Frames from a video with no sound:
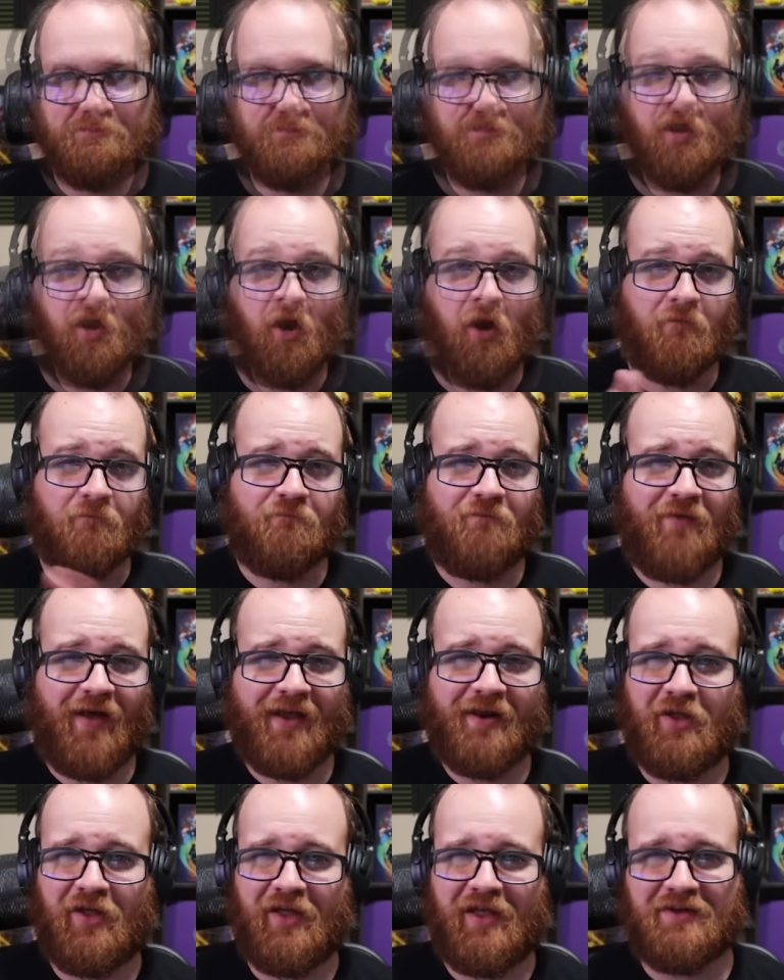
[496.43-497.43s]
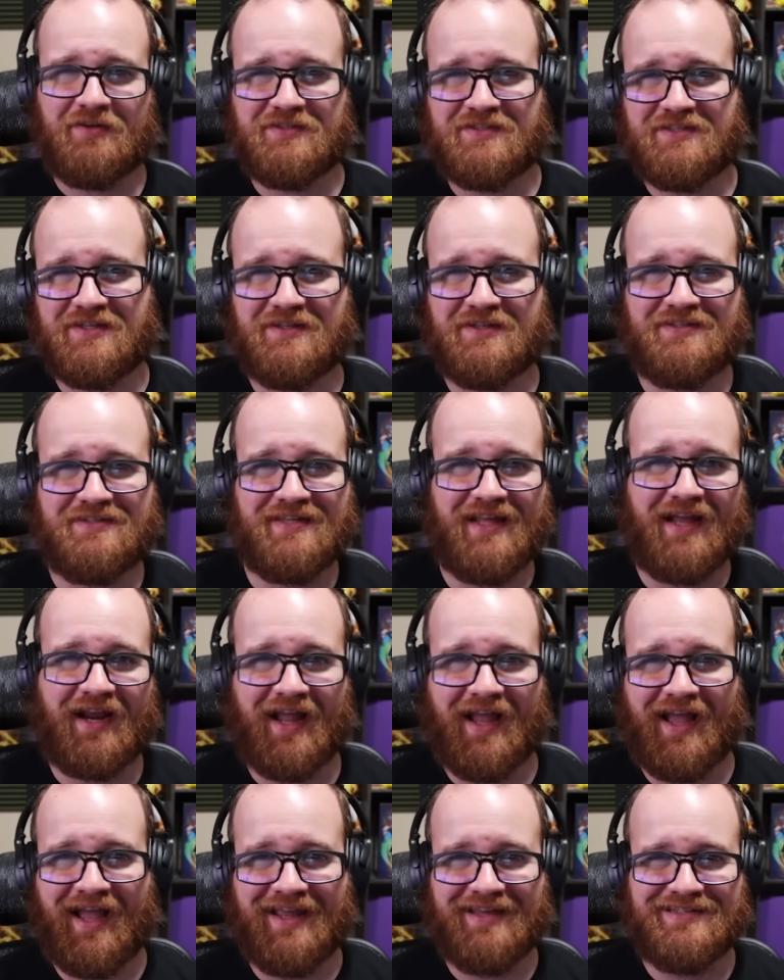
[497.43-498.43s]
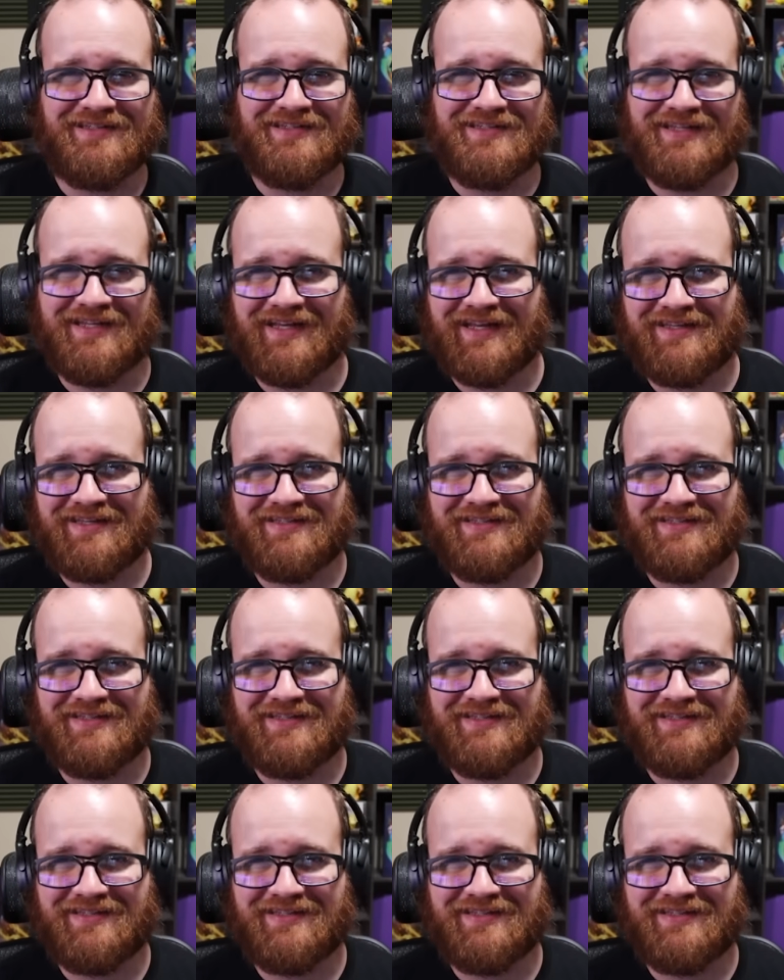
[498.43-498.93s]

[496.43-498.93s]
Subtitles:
Our final Elsa deck idea